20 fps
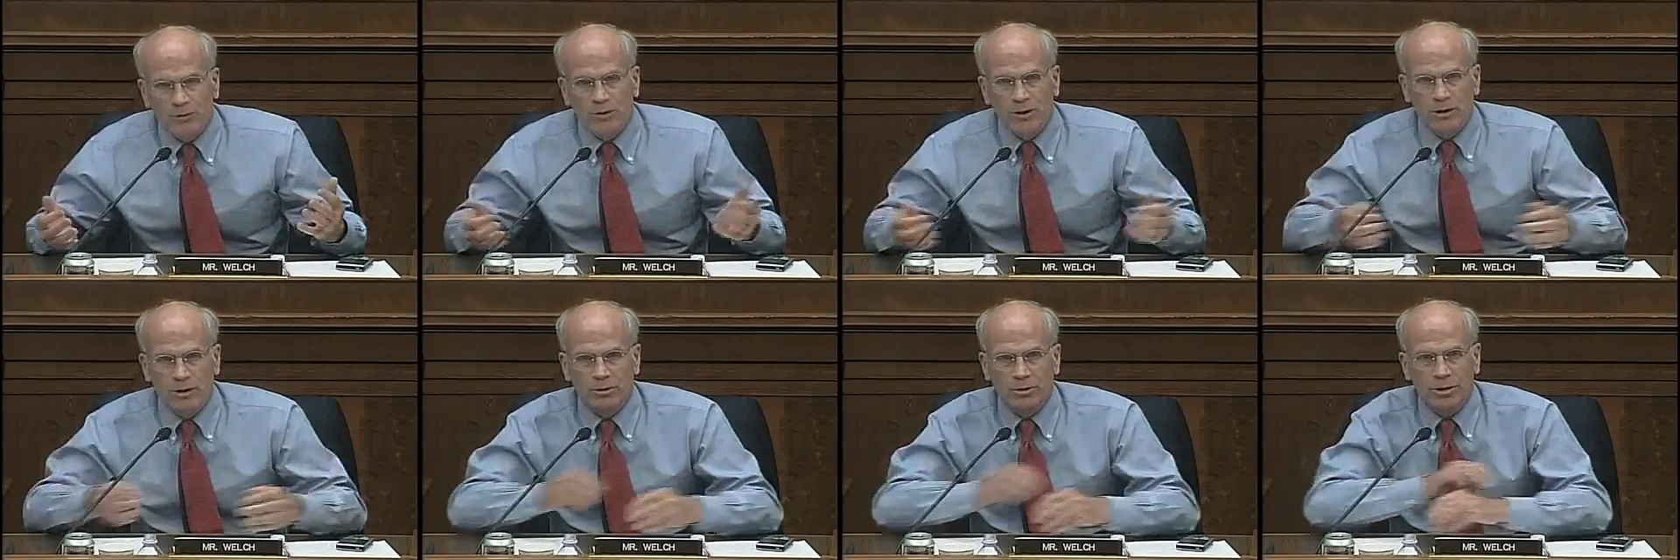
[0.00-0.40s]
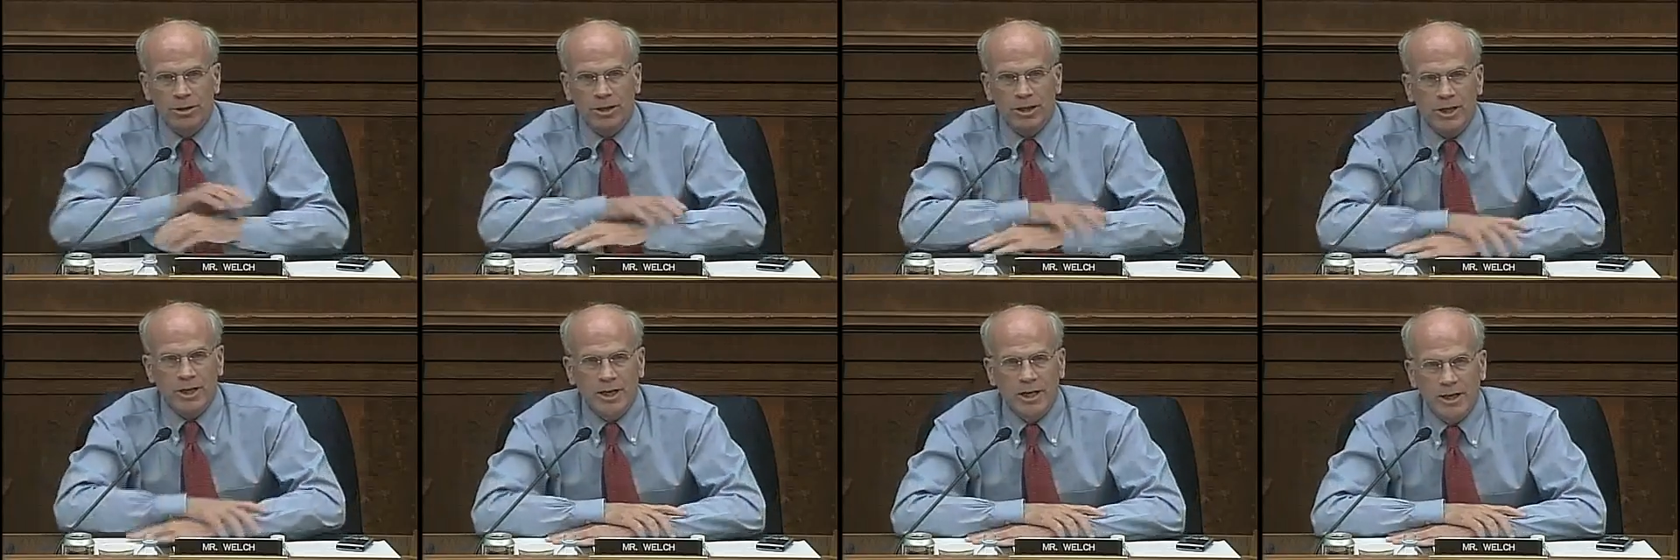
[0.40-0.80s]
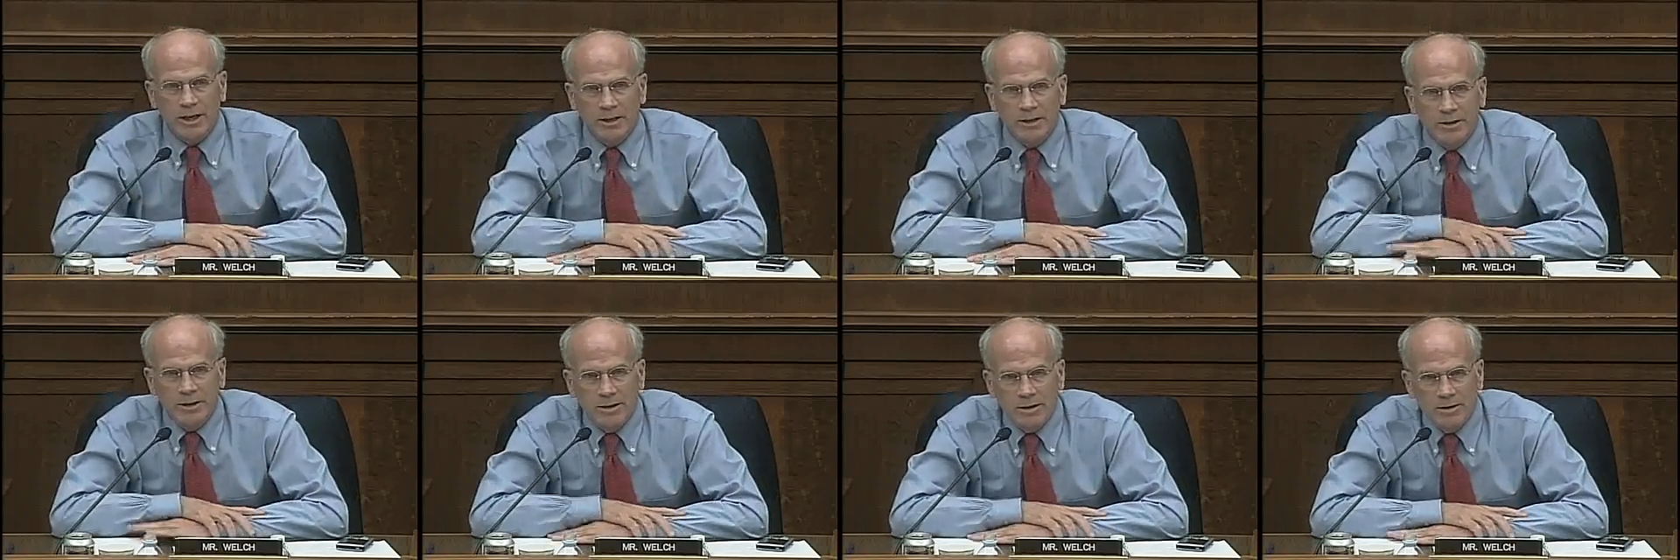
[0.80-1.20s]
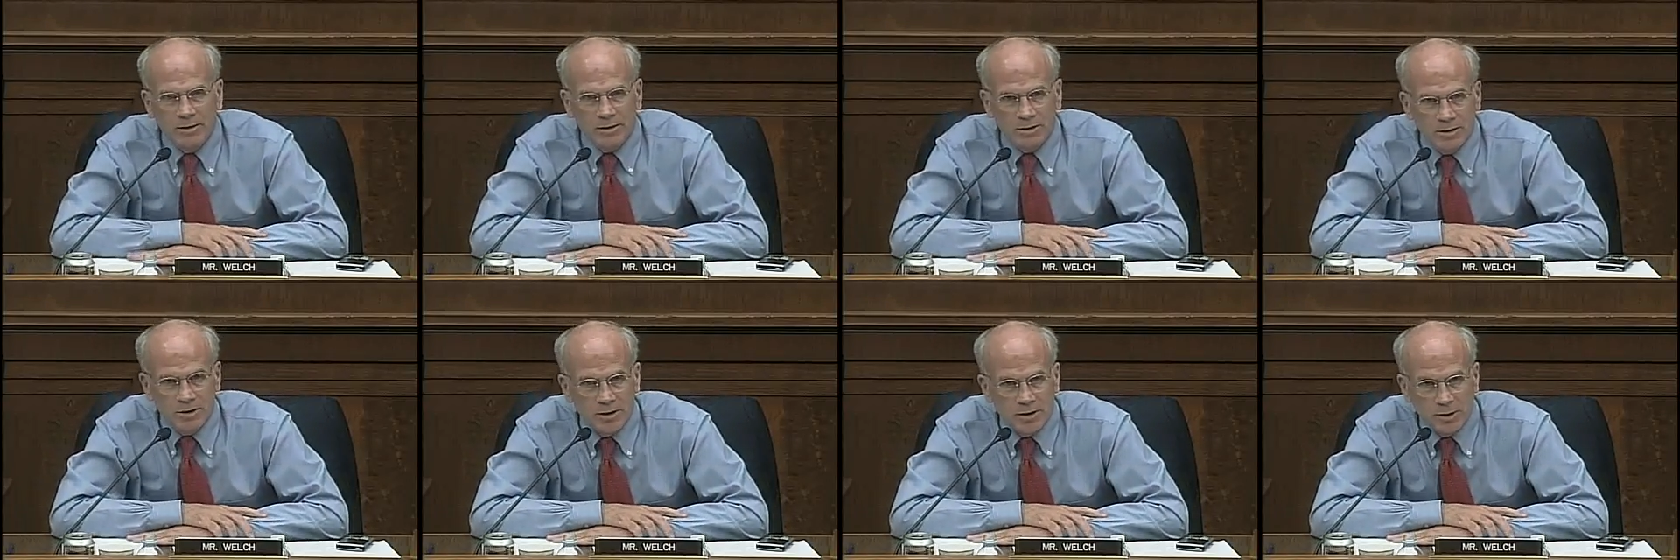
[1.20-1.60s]
was here, and he had
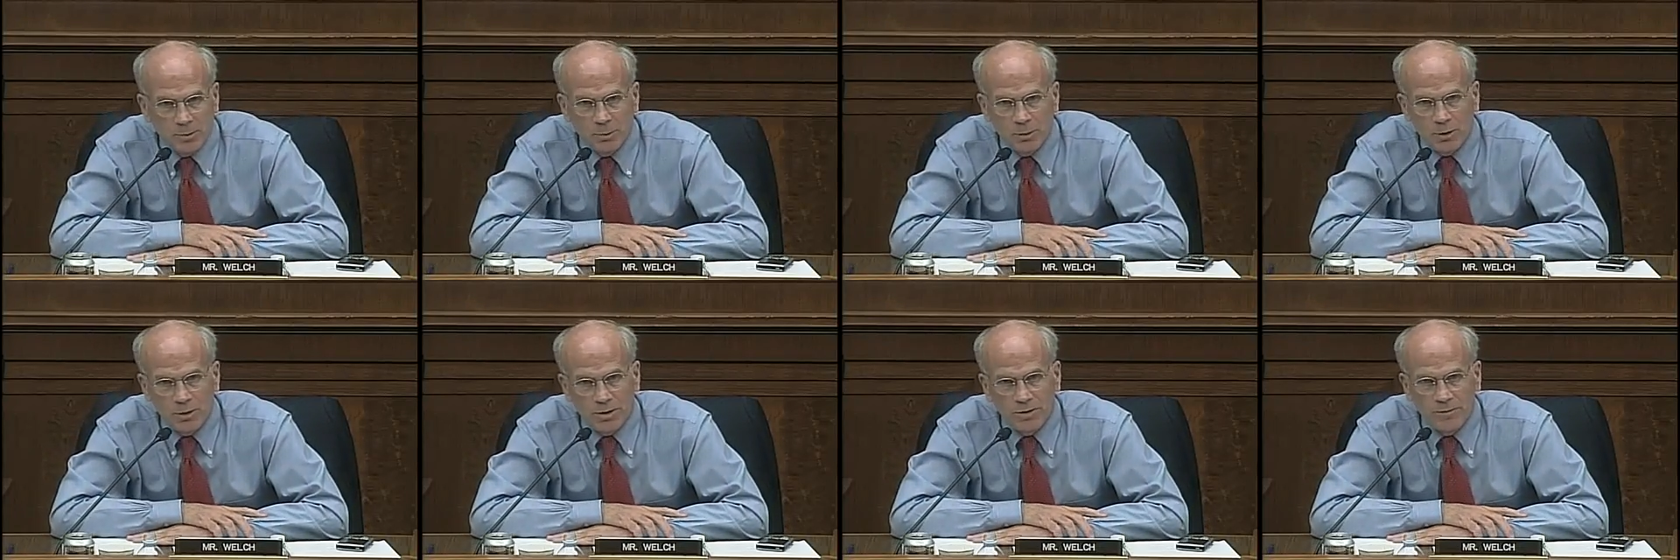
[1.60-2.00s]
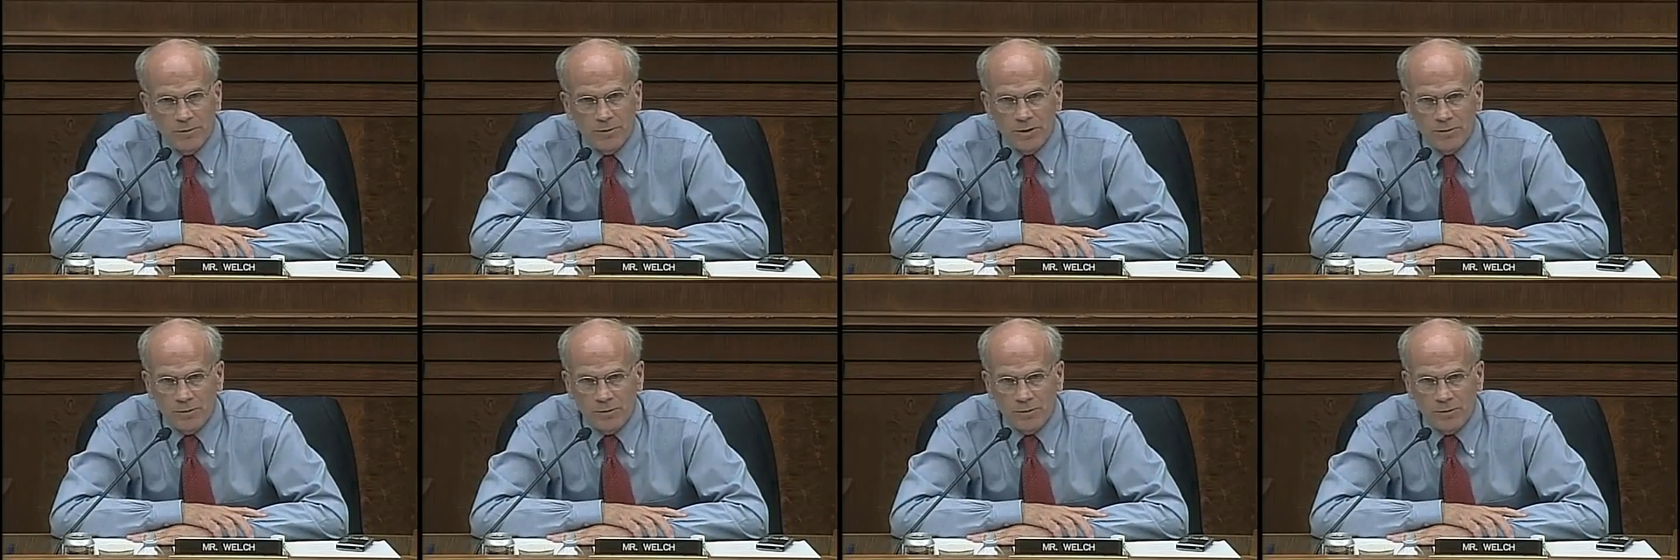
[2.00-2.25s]
a number of